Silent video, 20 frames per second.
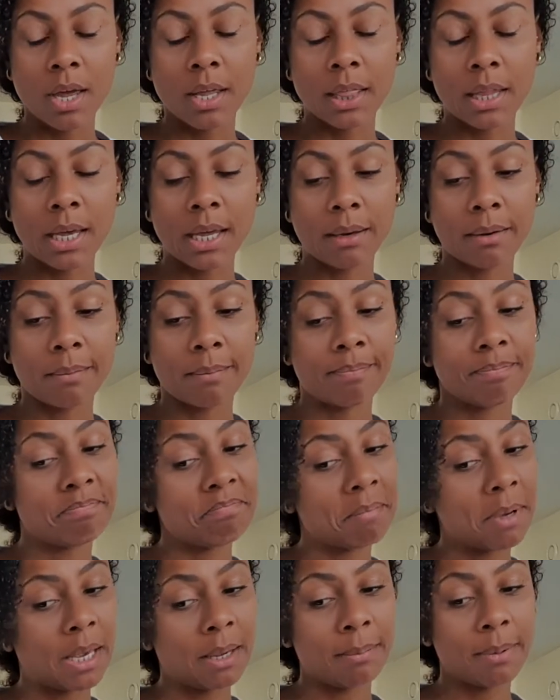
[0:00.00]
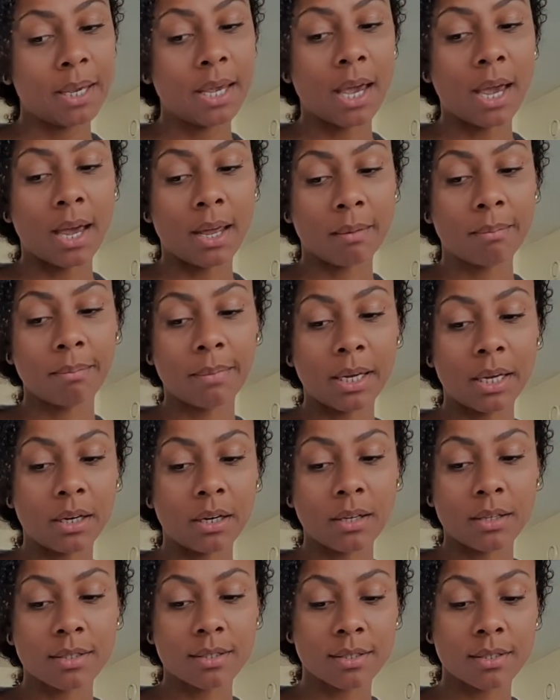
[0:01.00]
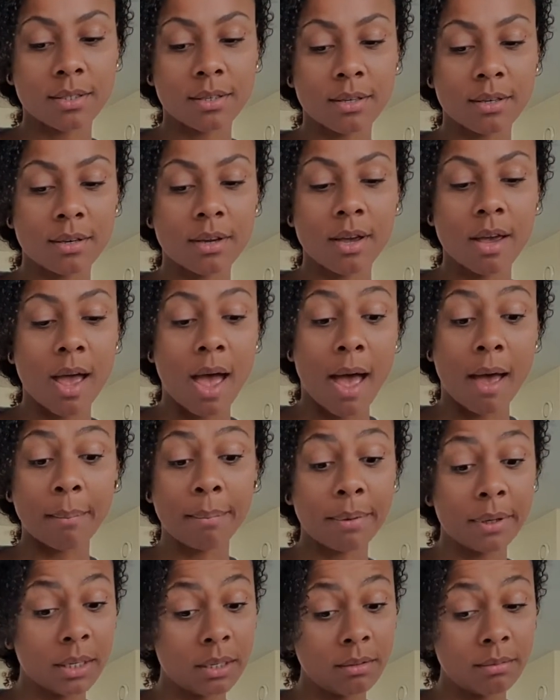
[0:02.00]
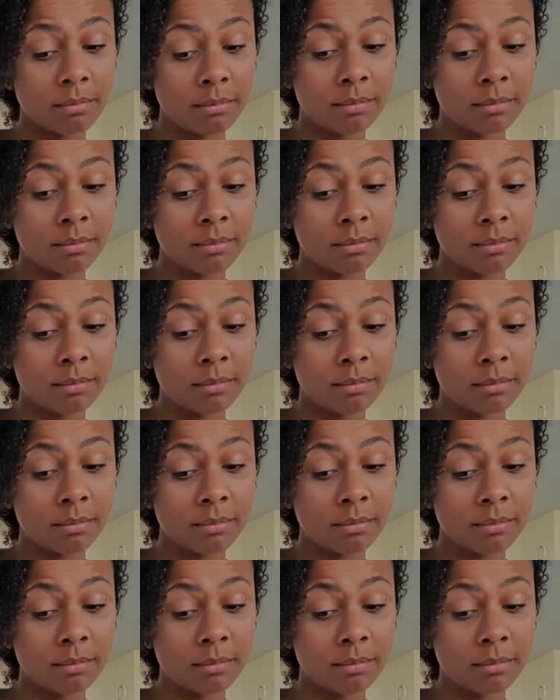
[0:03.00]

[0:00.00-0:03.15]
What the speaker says: that maybe had made us happy